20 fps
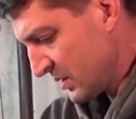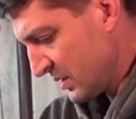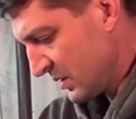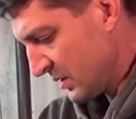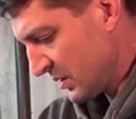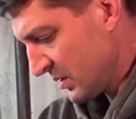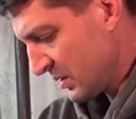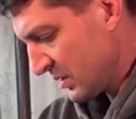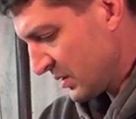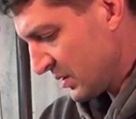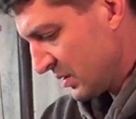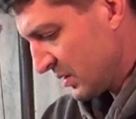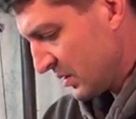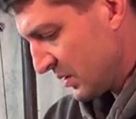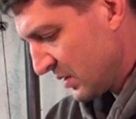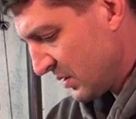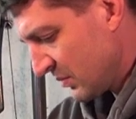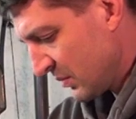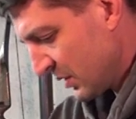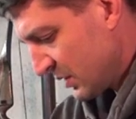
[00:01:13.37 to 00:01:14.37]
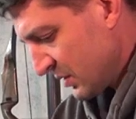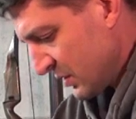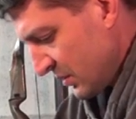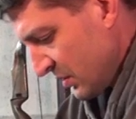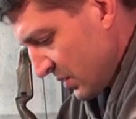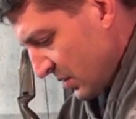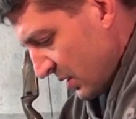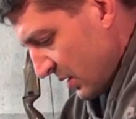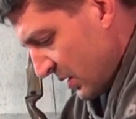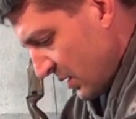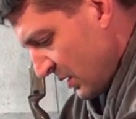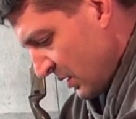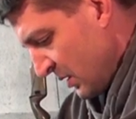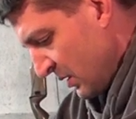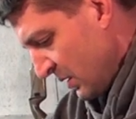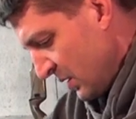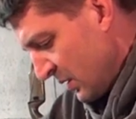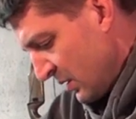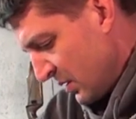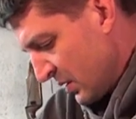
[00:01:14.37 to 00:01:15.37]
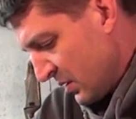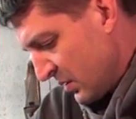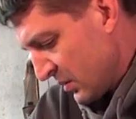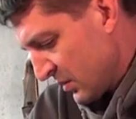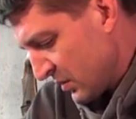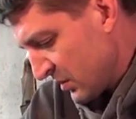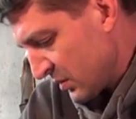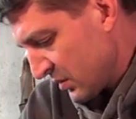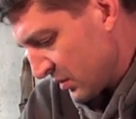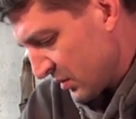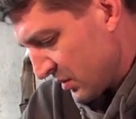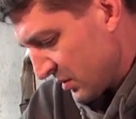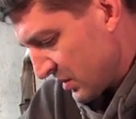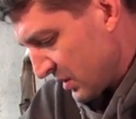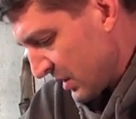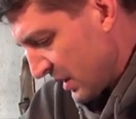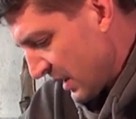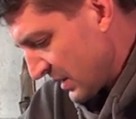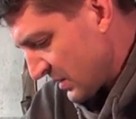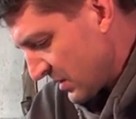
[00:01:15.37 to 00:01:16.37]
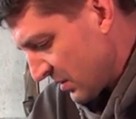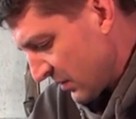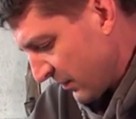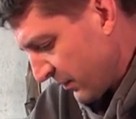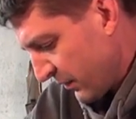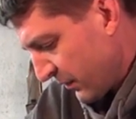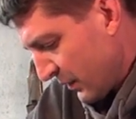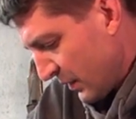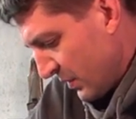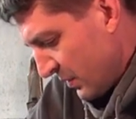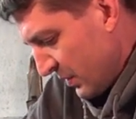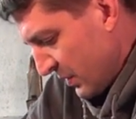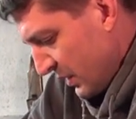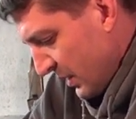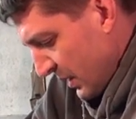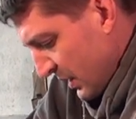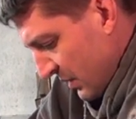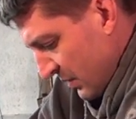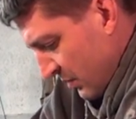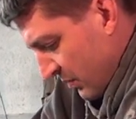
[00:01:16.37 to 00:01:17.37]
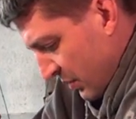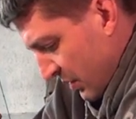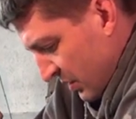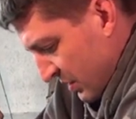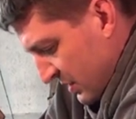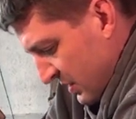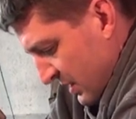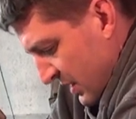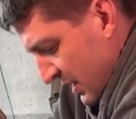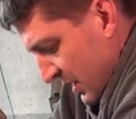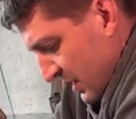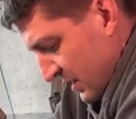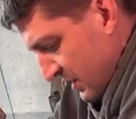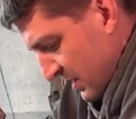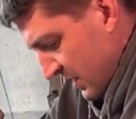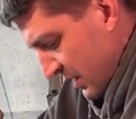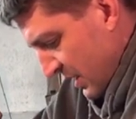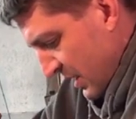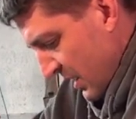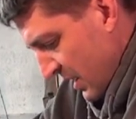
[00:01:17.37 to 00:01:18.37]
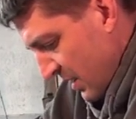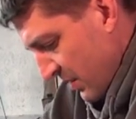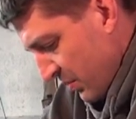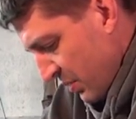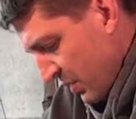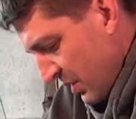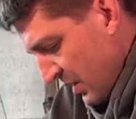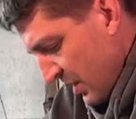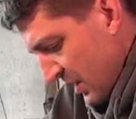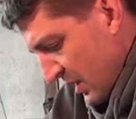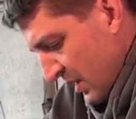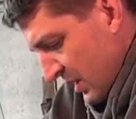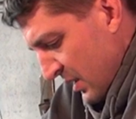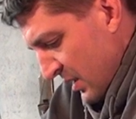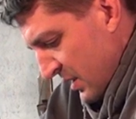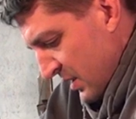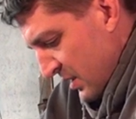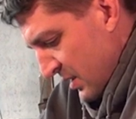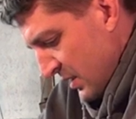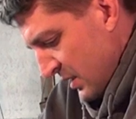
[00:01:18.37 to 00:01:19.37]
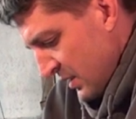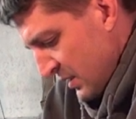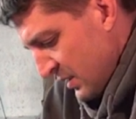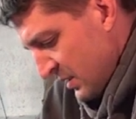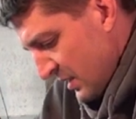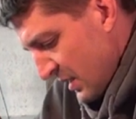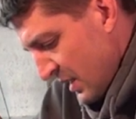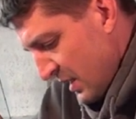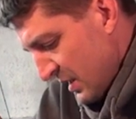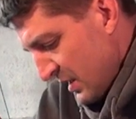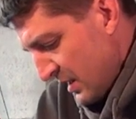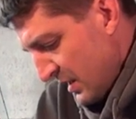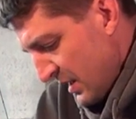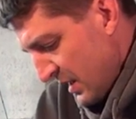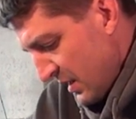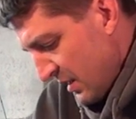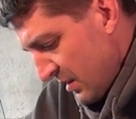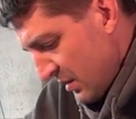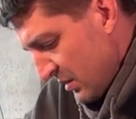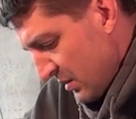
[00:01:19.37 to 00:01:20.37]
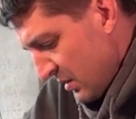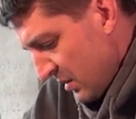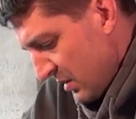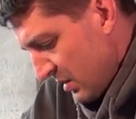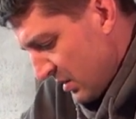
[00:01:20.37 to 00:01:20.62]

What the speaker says: This, make sure that there's lots of fluid hitting both sides of the cape, inside and out.